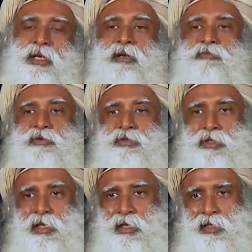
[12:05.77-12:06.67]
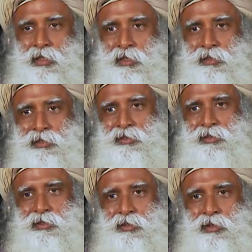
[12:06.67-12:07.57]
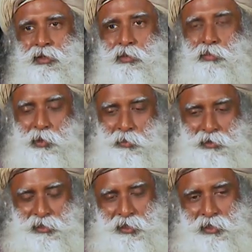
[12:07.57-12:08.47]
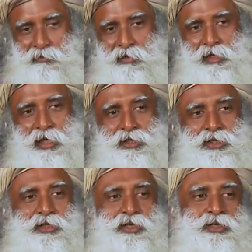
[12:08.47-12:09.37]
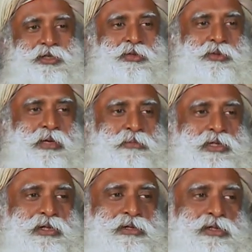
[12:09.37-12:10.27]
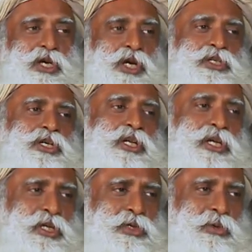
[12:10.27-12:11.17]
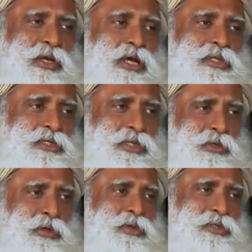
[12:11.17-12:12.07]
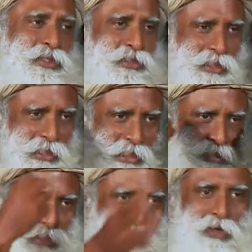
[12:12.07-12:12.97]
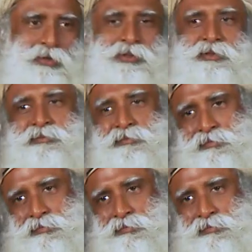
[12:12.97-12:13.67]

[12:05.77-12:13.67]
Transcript: But unfortunately, people take in fantastic things into themselves, turn it into nasty nonsense and lets it out.